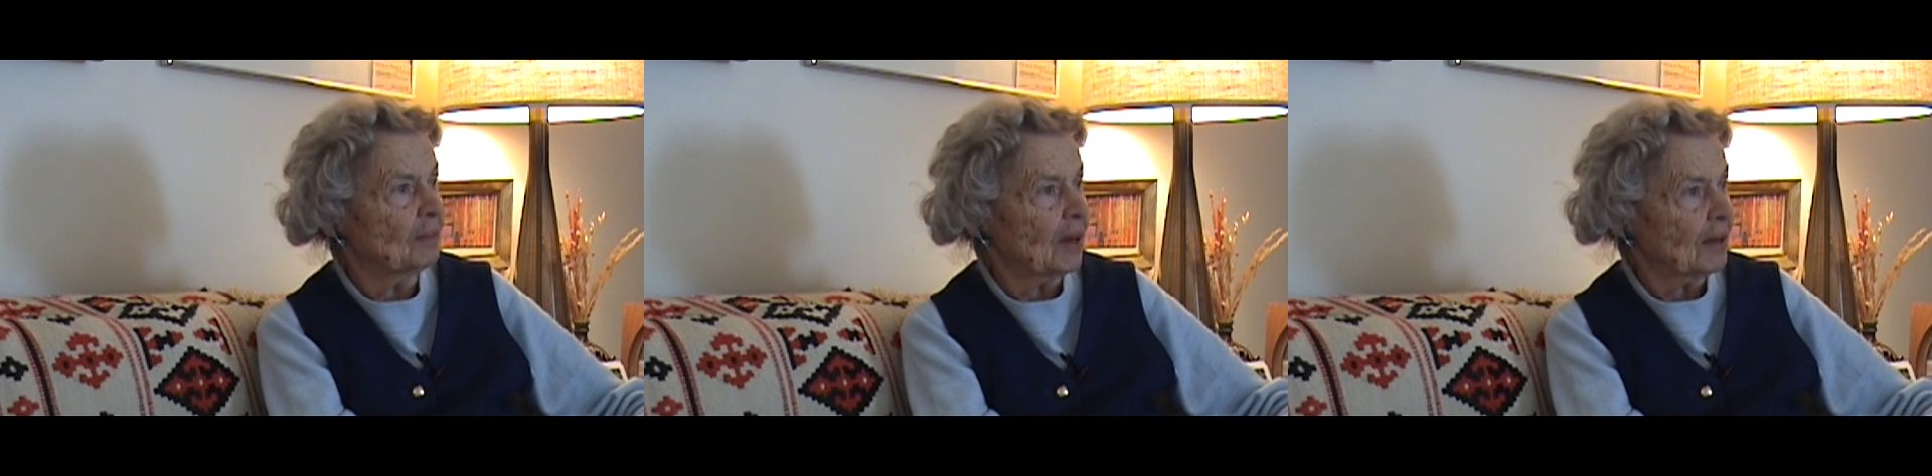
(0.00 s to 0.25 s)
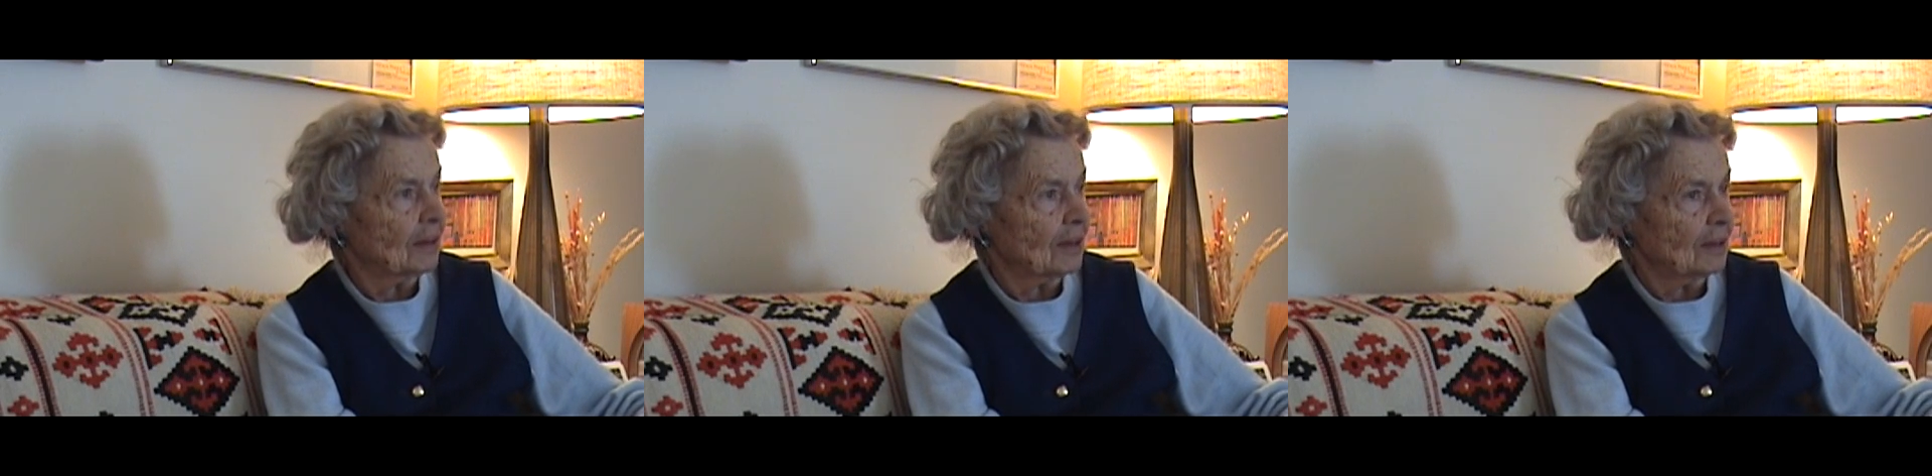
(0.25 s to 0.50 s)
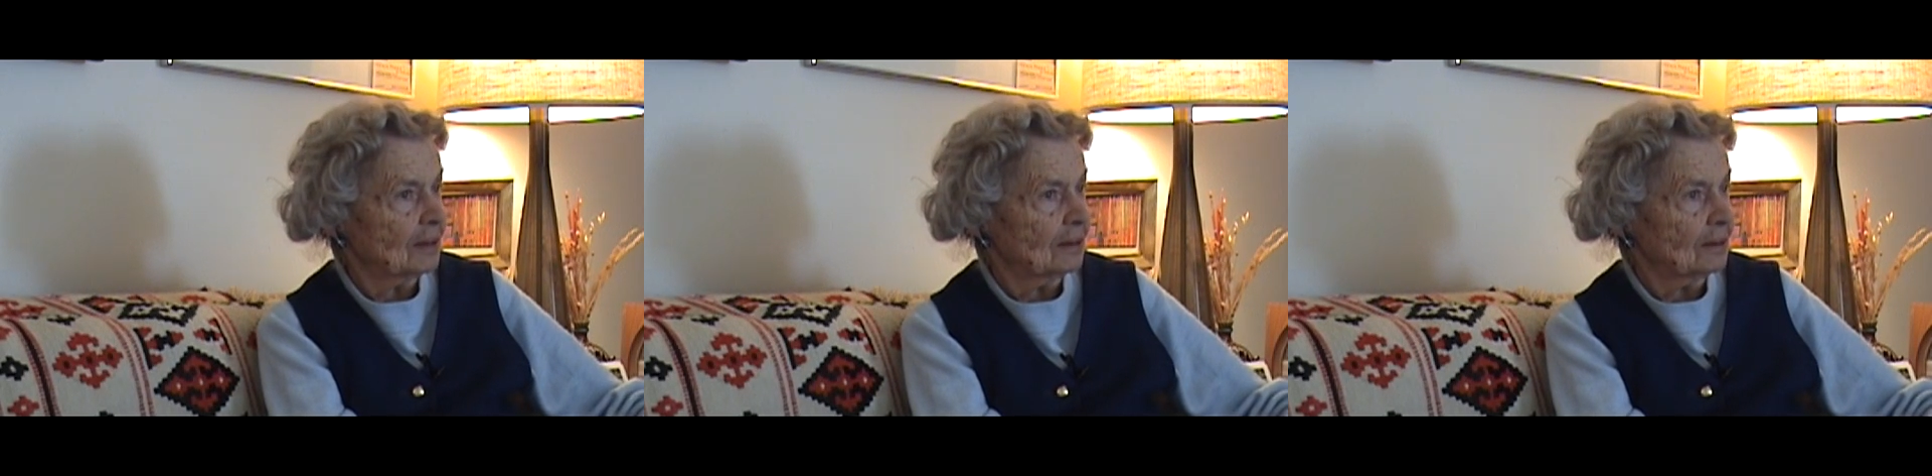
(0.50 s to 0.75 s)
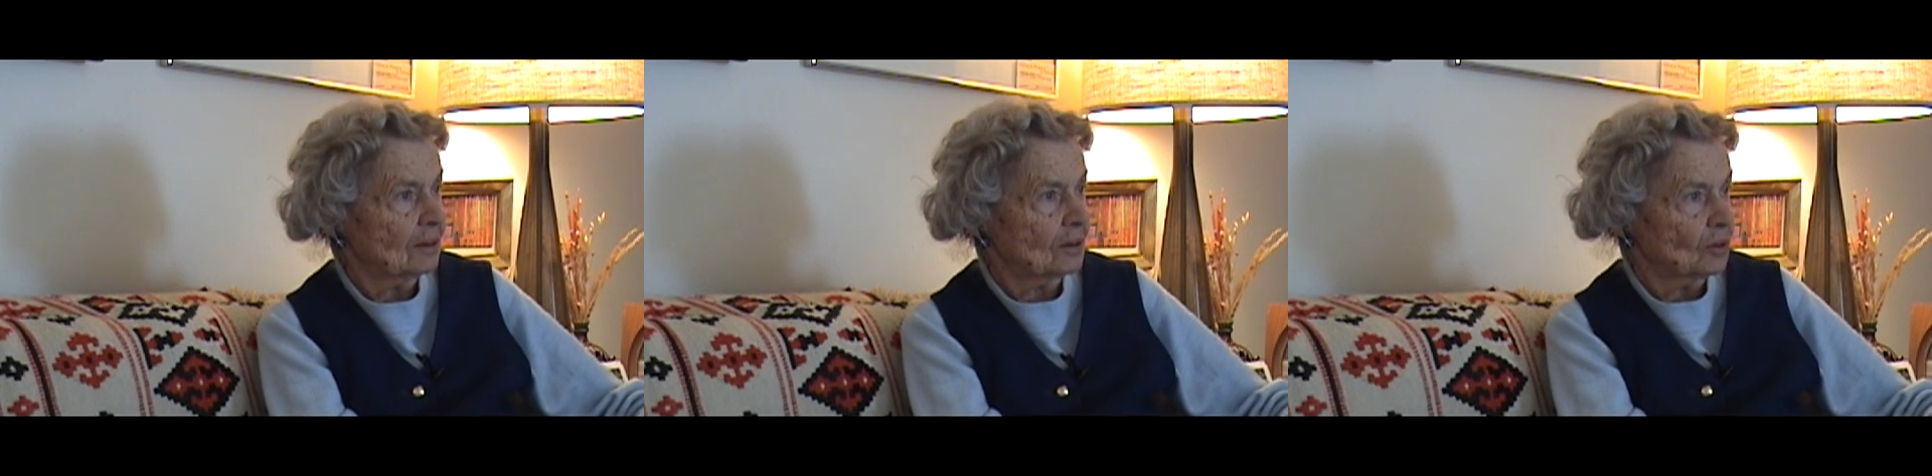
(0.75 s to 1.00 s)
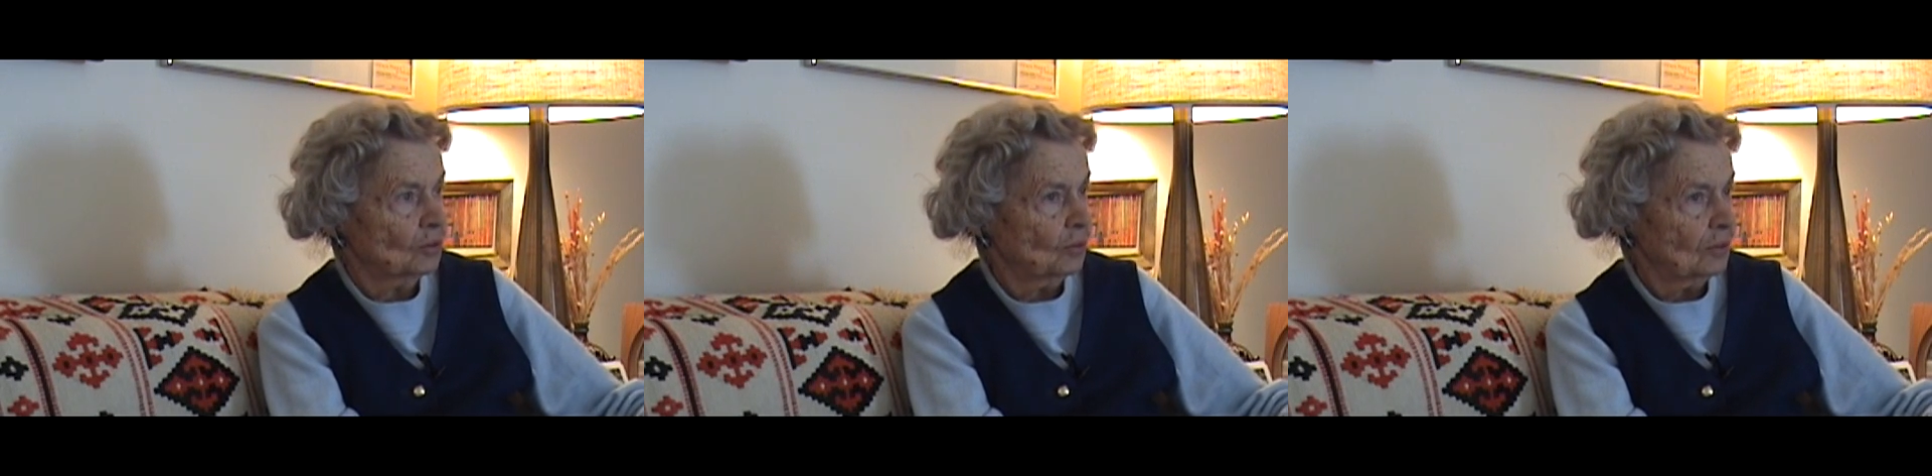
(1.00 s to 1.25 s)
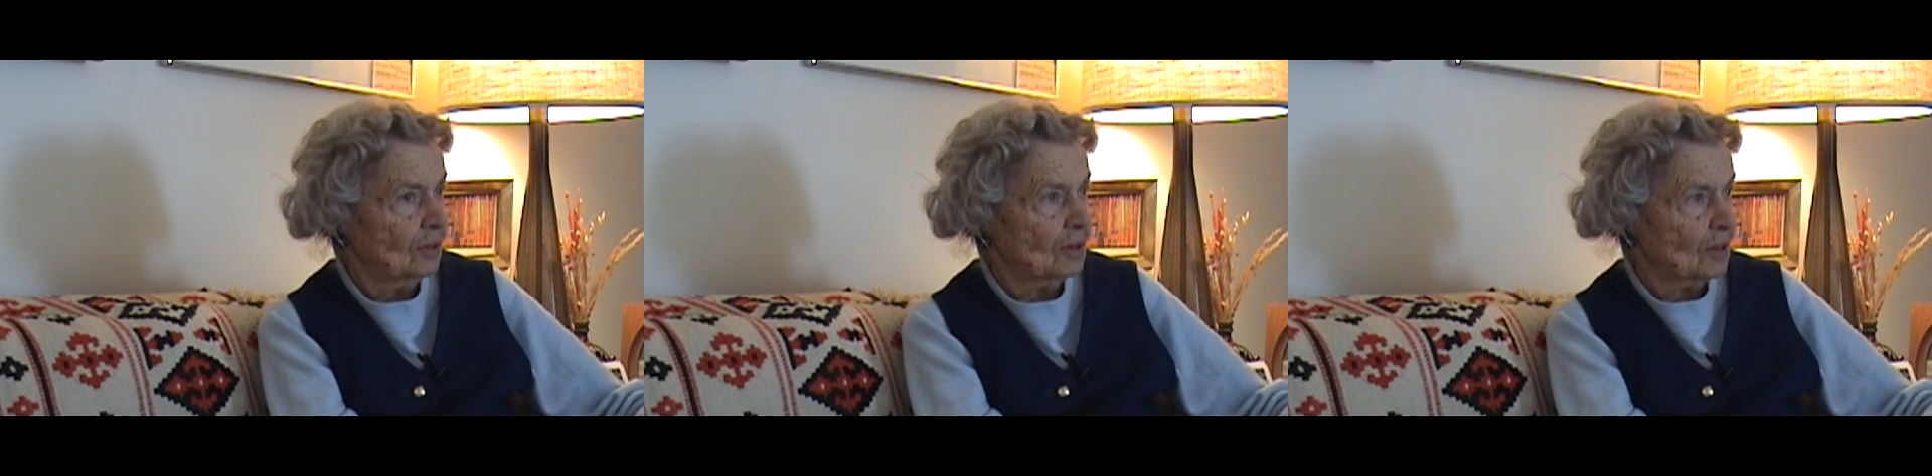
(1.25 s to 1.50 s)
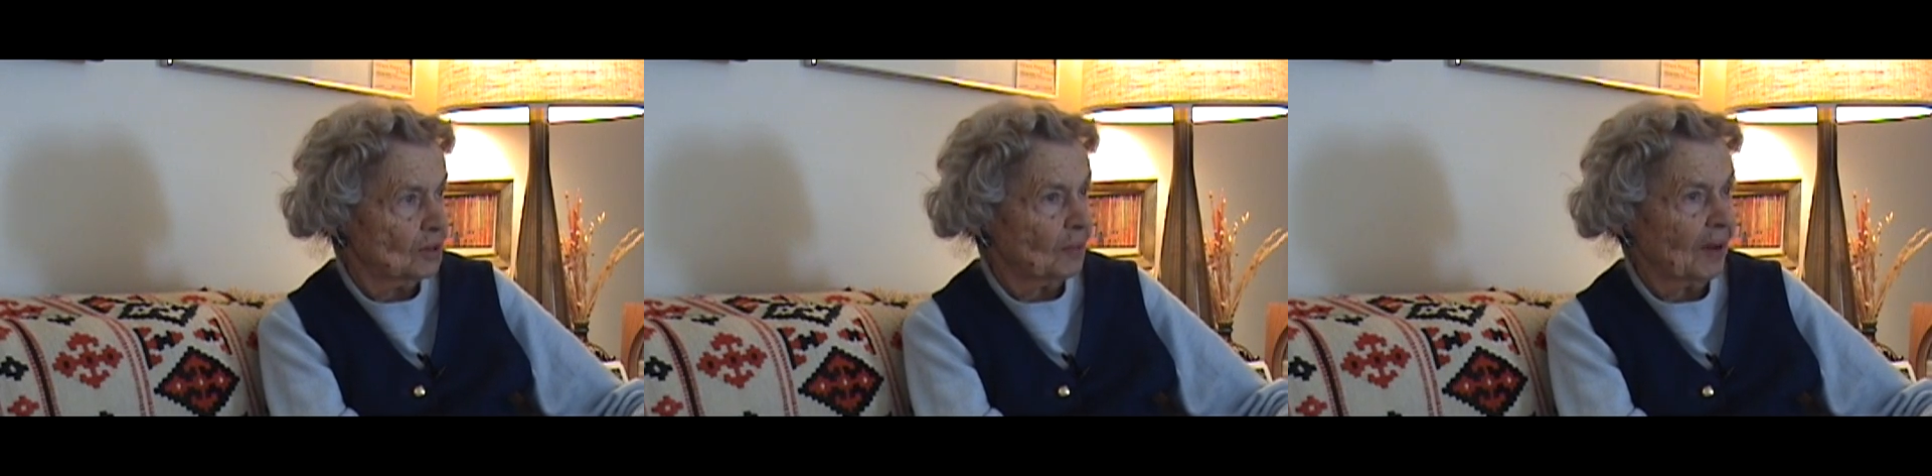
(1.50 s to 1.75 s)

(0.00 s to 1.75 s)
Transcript: American students as